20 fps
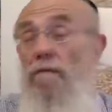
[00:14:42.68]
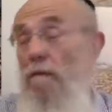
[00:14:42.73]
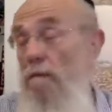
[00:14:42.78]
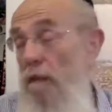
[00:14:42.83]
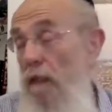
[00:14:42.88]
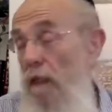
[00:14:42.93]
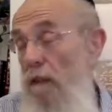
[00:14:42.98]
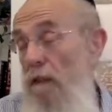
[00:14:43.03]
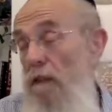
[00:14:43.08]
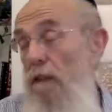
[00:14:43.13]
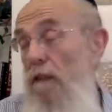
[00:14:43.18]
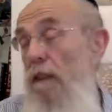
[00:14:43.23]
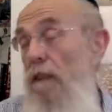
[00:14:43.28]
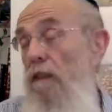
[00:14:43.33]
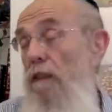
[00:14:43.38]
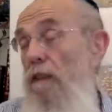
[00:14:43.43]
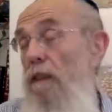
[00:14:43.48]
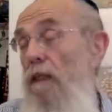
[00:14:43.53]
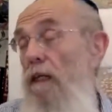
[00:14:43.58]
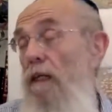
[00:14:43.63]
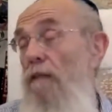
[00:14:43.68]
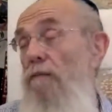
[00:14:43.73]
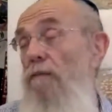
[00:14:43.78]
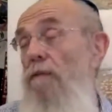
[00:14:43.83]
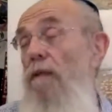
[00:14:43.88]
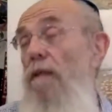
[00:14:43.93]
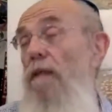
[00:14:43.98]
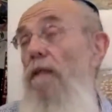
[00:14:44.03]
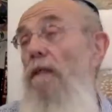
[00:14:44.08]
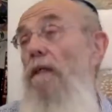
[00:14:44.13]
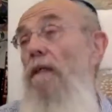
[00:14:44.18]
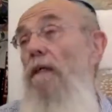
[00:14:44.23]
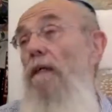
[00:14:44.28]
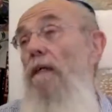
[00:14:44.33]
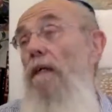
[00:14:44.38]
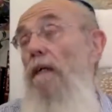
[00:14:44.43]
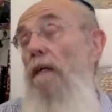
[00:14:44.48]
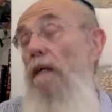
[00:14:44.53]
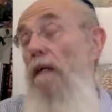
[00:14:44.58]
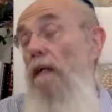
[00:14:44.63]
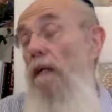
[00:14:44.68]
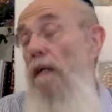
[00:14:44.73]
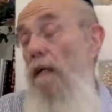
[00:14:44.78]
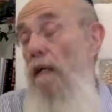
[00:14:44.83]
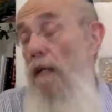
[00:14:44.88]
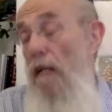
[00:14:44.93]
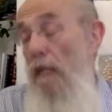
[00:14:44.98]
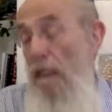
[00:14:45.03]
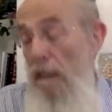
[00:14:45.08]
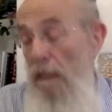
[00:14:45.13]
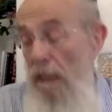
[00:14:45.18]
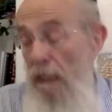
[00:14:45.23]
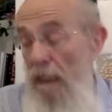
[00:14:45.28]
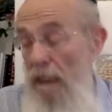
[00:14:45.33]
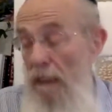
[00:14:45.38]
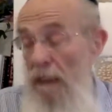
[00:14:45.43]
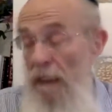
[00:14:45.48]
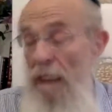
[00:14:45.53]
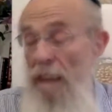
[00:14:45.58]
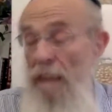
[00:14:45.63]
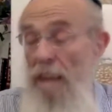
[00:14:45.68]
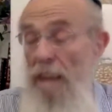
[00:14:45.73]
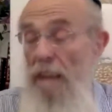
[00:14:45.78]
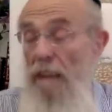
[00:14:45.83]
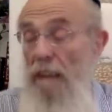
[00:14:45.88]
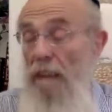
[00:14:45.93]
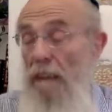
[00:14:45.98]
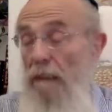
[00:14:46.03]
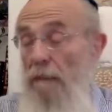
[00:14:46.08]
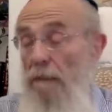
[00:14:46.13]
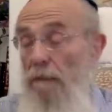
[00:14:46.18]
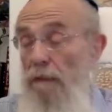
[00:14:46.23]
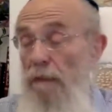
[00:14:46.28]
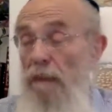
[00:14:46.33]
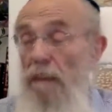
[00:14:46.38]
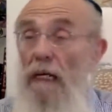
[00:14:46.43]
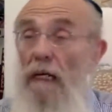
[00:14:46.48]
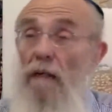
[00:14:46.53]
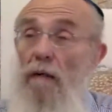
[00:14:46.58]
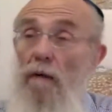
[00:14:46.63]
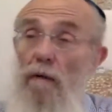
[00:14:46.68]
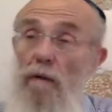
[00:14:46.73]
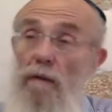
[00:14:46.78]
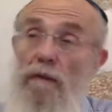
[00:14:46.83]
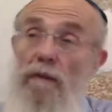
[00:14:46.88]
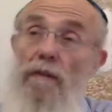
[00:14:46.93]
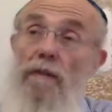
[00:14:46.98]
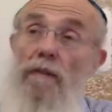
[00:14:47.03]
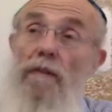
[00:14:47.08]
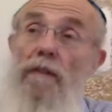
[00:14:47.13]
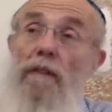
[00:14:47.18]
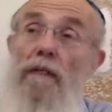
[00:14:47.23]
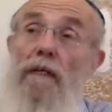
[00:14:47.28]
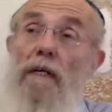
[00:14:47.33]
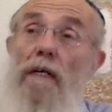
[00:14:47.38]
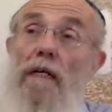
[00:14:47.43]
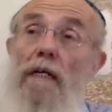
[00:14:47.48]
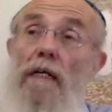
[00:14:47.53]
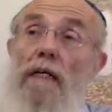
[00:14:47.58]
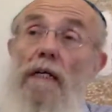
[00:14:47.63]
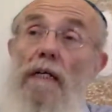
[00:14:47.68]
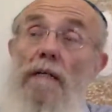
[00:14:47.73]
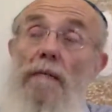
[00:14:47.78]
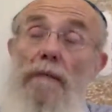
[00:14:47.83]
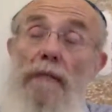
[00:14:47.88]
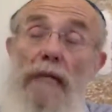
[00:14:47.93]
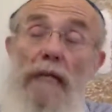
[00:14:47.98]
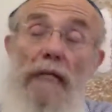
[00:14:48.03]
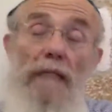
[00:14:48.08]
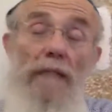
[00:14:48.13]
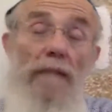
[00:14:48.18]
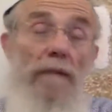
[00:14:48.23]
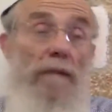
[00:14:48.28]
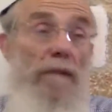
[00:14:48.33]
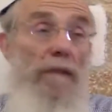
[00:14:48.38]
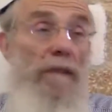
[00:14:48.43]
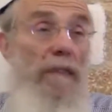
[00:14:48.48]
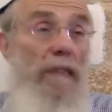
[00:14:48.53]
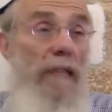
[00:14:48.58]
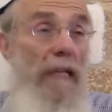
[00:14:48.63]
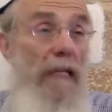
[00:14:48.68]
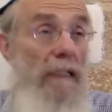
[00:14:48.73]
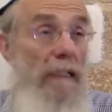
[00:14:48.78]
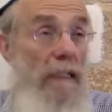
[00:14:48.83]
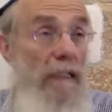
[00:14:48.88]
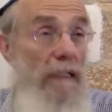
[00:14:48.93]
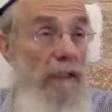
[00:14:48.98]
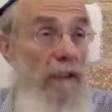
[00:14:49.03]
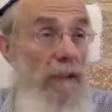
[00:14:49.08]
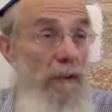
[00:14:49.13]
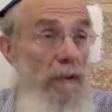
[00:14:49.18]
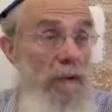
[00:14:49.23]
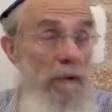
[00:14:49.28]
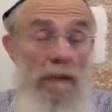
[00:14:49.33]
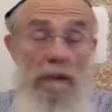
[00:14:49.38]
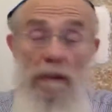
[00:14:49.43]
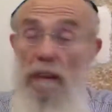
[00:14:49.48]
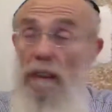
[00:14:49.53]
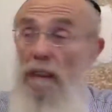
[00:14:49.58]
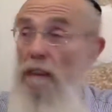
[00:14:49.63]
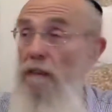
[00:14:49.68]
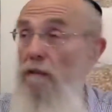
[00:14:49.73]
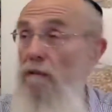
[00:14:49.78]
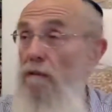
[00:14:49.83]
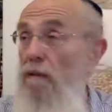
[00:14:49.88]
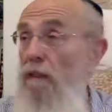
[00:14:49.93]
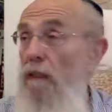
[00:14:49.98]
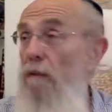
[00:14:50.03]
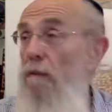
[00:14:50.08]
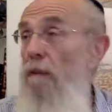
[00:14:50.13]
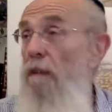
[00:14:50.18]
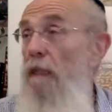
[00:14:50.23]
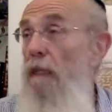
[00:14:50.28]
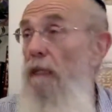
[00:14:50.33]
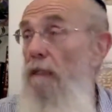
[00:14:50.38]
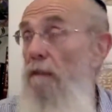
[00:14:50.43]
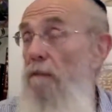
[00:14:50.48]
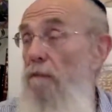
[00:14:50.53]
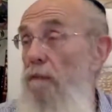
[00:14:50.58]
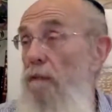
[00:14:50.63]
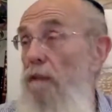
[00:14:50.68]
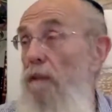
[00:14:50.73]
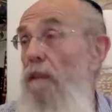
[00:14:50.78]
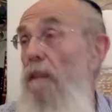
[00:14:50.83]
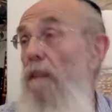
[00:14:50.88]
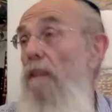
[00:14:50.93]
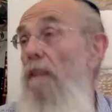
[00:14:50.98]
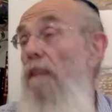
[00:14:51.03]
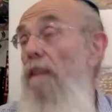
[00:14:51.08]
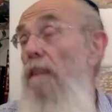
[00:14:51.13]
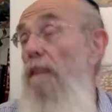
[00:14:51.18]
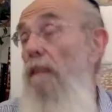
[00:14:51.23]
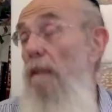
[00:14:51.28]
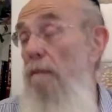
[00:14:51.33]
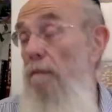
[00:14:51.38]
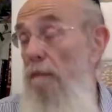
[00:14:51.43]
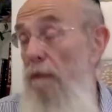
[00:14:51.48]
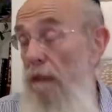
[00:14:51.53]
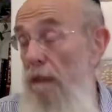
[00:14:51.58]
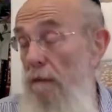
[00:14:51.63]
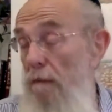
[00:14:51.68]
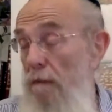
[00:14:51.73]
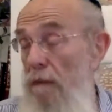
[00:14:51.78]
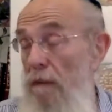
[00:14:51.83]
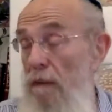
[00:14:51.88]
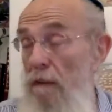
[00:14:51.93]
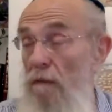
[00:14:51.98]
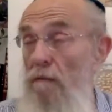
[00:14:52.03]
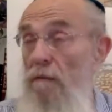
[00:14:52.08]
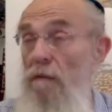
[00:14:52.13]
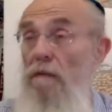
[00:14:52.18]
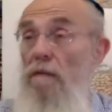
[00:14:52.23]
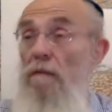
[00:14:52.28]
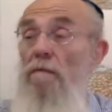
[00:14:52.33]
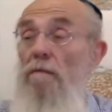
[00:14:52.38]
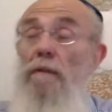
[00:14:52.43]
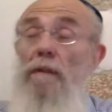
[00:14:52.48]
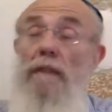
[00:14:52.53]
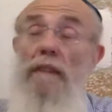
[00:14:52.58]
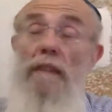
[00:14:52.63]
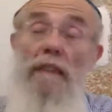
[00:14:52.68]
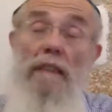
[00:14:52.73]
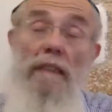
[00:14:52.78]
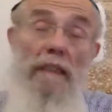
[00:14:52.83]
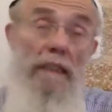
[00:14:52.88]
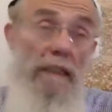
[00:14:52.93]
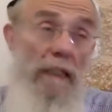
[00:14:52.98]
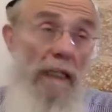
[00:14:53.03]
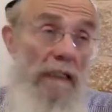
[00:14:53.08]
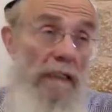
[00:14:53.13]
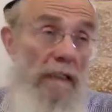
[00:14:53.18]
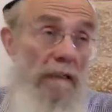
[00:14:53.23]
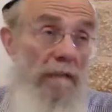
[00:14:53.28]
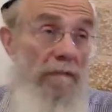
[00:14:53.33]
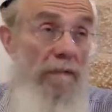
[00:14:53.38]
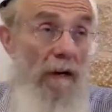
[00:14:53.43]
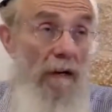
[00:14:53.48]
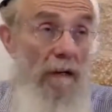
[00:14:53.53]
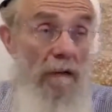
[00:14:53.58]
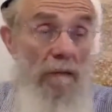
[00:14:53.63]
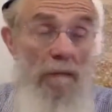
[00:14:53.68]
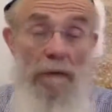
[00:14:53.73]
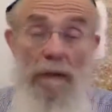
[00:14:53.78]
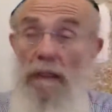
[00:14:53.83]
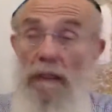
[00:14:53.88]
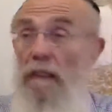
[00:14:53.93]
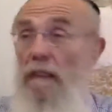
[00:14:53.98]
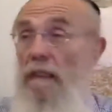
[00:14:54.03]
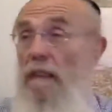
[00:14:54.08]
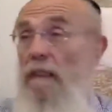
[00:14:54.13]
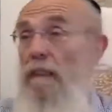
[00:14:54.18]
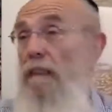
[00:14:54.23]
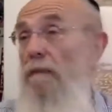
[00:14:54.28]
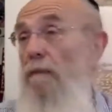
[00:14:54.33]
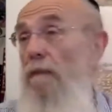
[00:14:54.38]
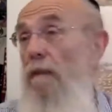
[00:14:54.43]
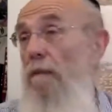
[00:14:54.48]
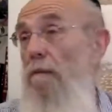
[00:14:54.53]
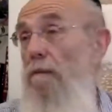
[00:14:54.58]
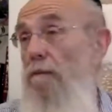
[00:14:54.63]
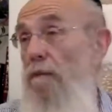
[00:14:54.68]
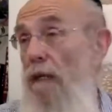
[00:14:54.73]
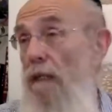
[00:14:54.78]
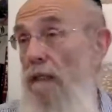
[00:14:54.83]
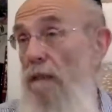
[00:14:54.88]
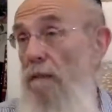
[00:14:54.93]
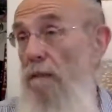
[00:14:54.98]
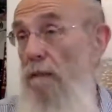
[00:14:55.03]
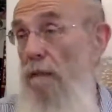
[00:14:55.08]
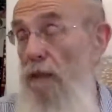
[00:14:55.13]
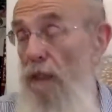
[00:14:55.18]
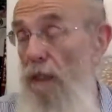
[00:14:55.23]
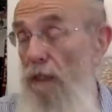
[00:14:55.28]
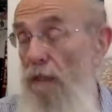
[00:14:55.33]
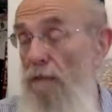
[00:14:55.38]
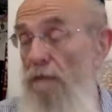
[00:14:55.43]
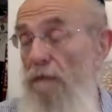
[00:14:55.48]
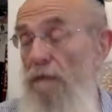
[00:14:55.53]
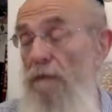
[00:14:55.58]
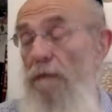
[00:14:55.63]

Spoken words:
from such and such a country. As the prince got older, and began to understand issues, so he would tell him, I'm meeting with so-and-so, we're going to discuss the following, and this is what I'm trying to achieve.